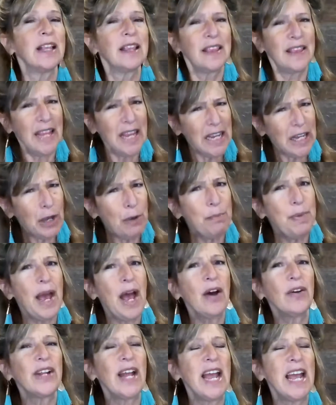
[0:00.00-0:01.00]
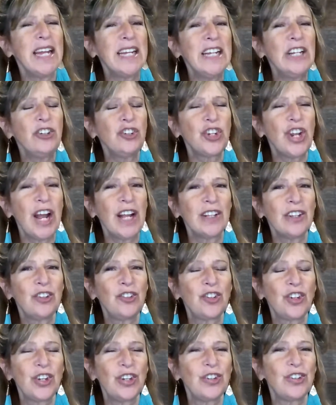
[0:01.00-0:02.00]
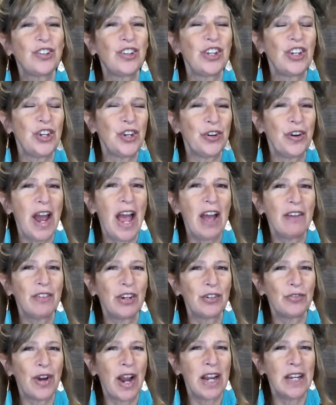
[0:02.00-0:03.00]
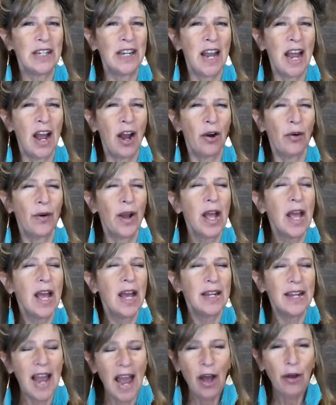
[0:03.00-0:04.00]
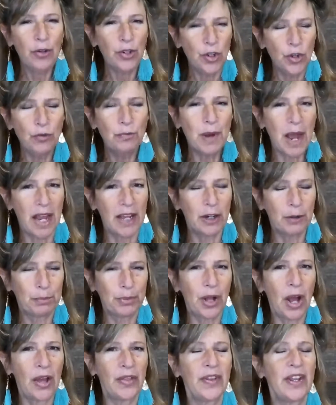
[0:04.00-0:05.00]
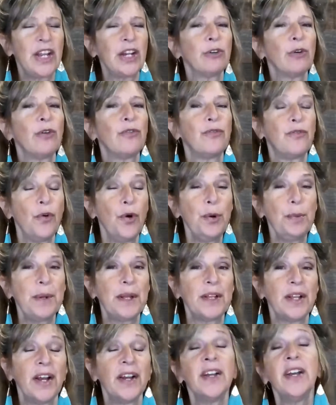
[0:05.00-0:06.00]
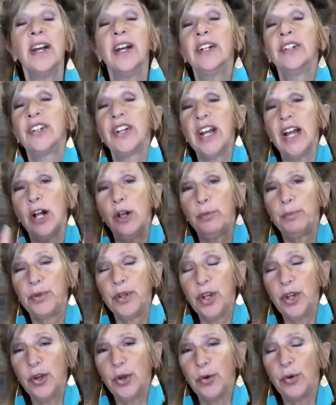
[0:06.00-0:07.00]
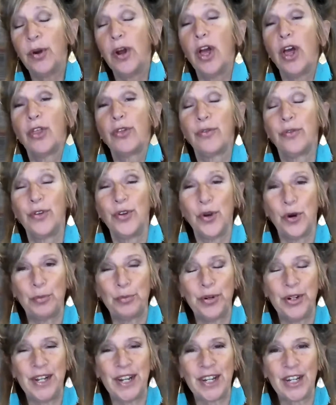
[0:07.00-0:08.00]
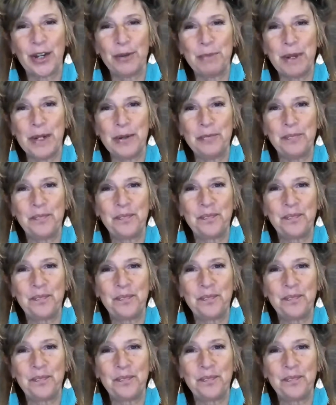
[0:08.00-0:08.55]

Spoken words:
Think about any challenges that you're having right now and how you might apply the hero formula to help you through your predicament.